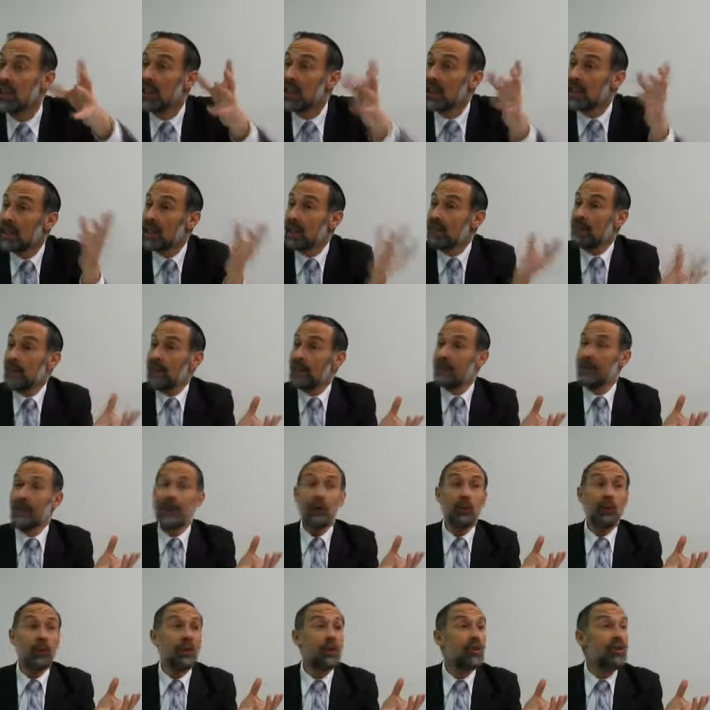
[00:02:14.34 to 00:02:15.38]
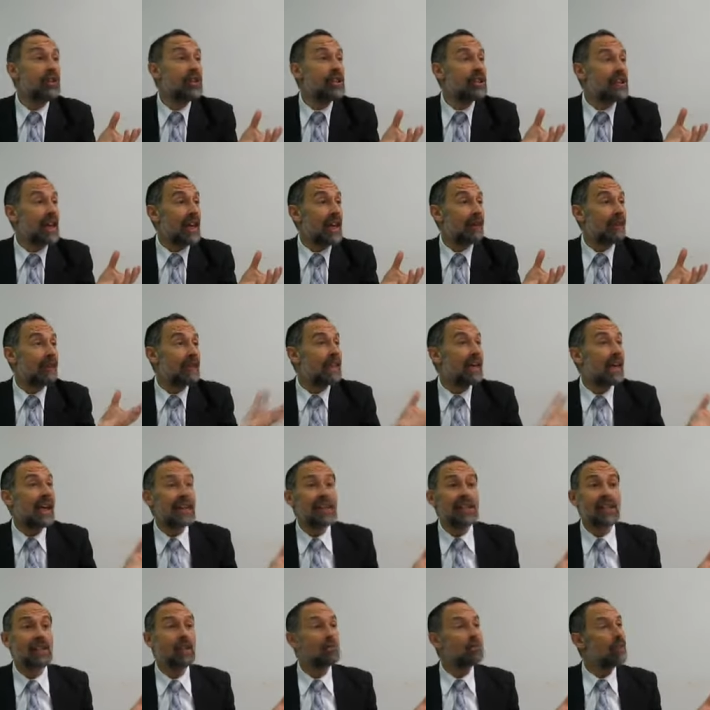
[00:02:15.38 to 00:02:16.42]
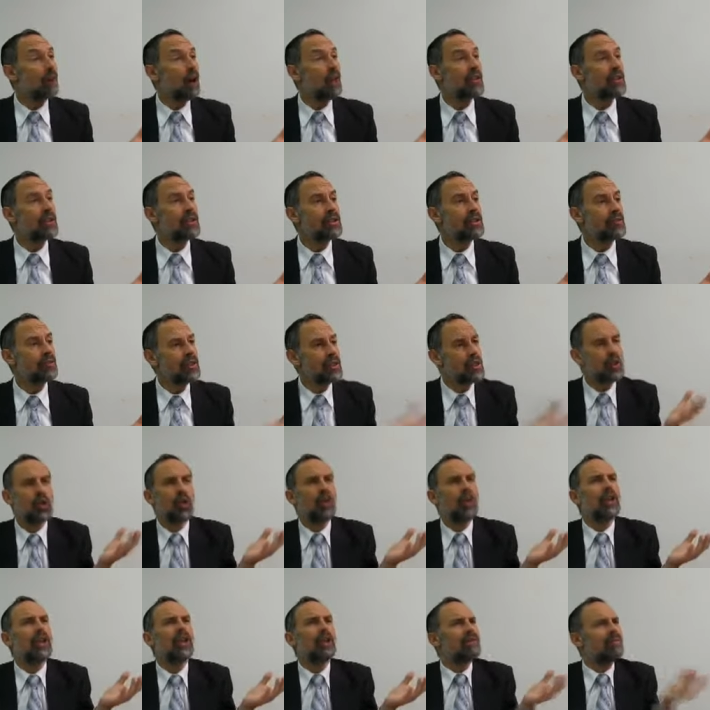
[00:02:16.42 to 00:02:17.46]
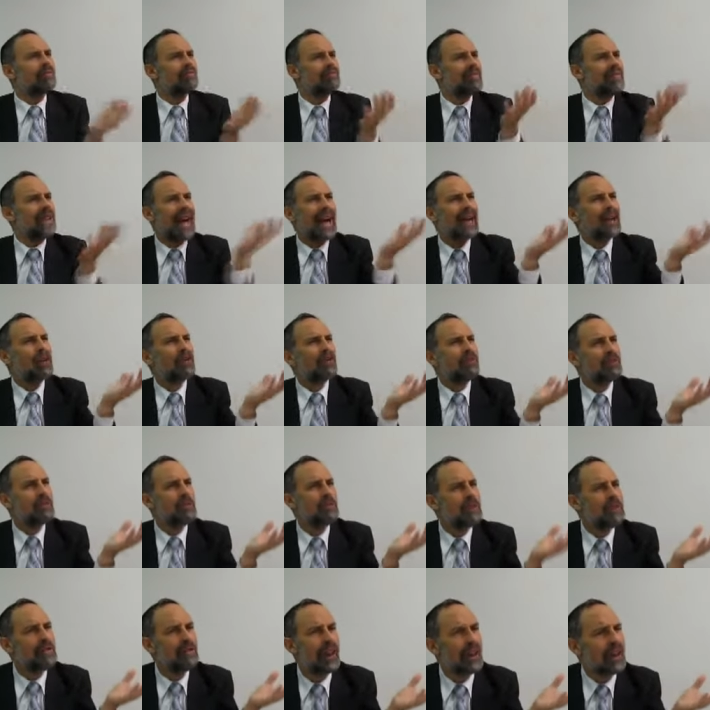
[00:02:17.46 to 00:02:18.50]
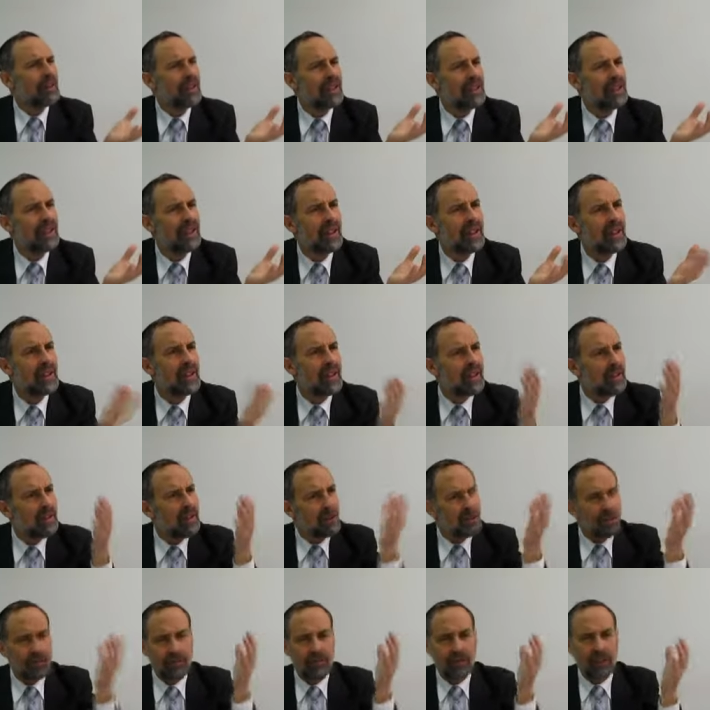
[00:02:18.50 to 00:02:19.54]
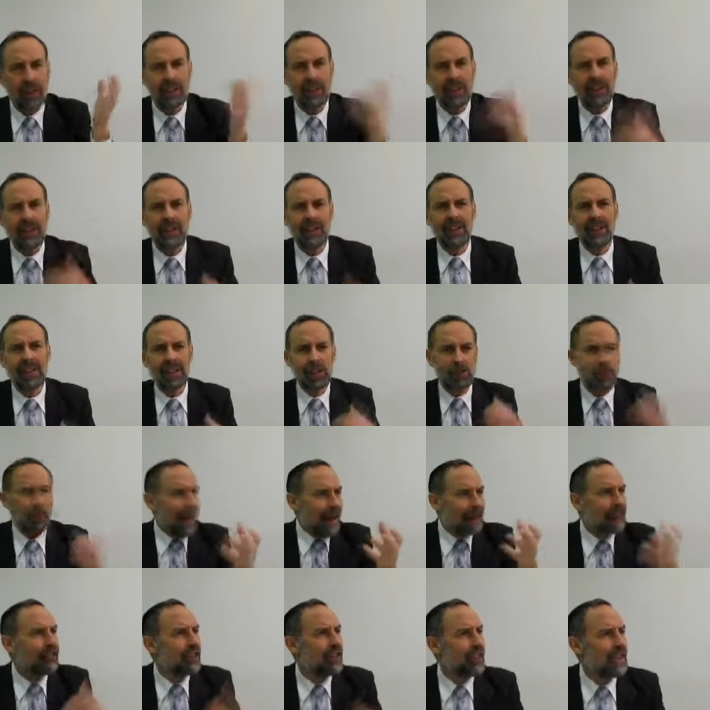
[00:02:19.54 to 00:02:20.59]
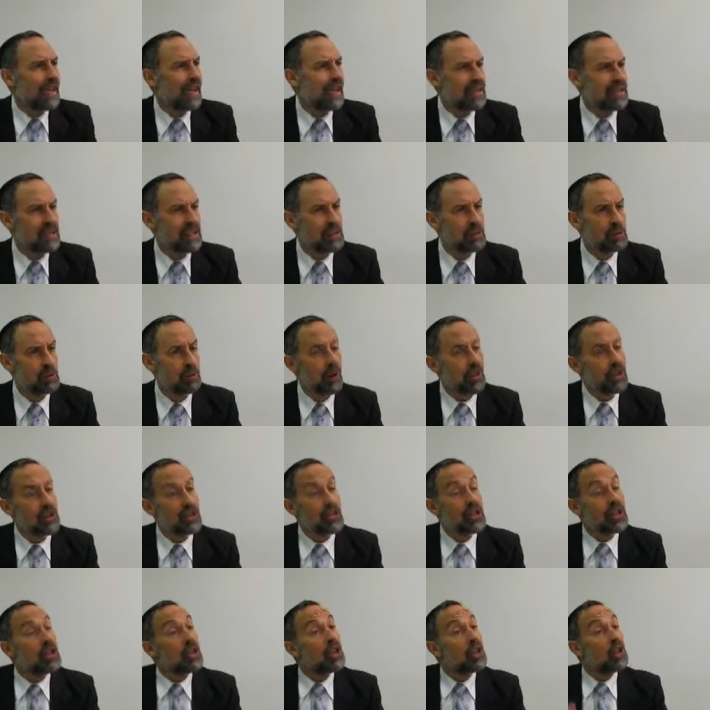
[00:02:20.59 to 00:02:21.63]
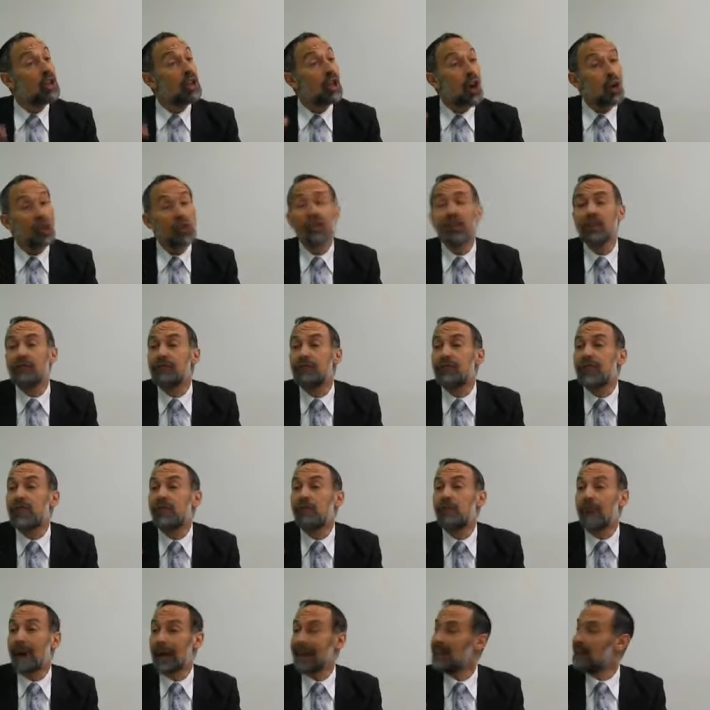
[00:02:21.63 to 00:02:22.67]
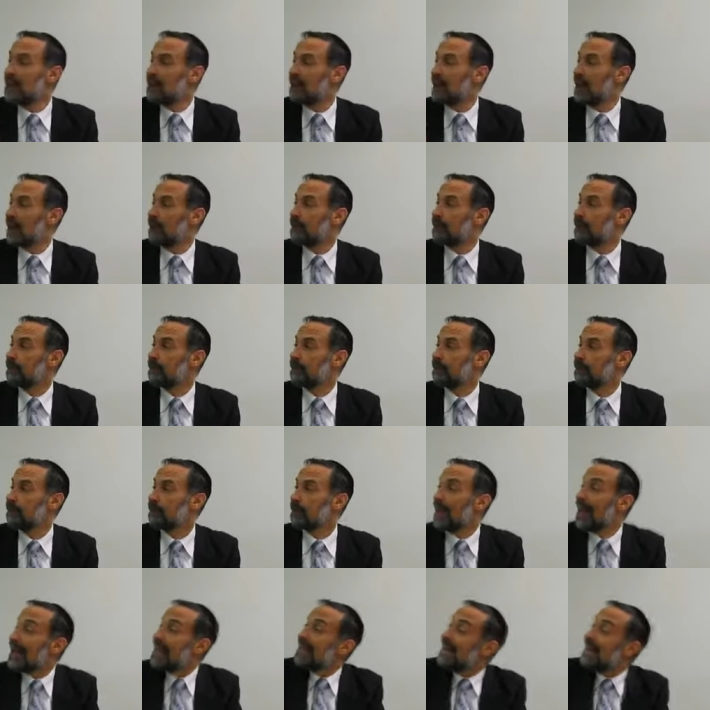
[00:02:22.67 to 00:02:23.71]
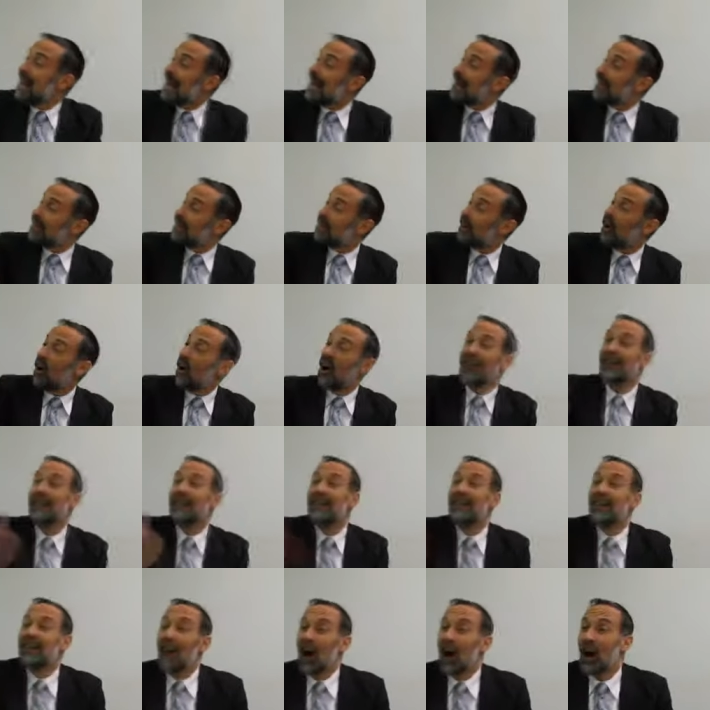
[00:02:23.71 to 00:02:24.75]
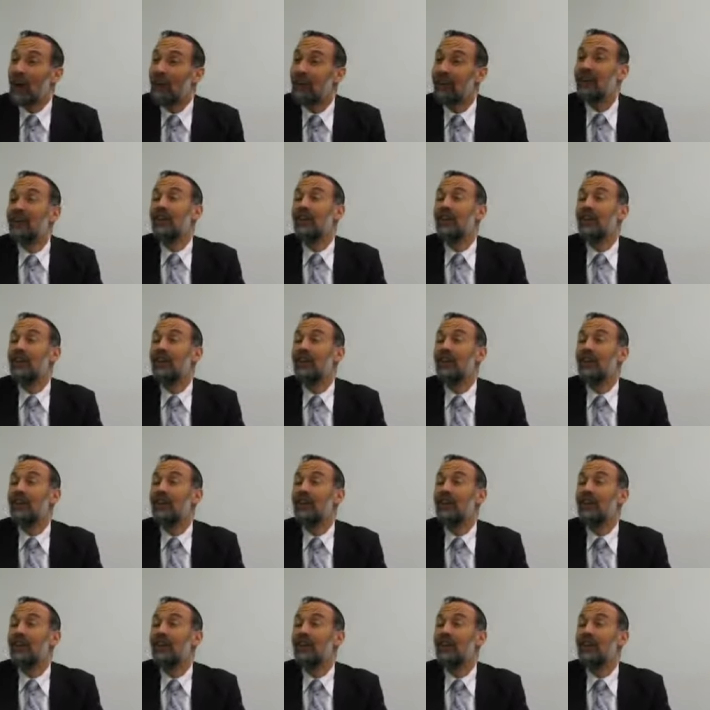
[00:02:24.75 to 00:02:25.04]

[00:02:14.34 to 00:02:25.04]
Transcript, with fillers: that maybe he would do the same in the case of the brothers. For sure, Yaakov would be very, very spiteful against his brothers. Yosef respected them. And yet, oddly enough,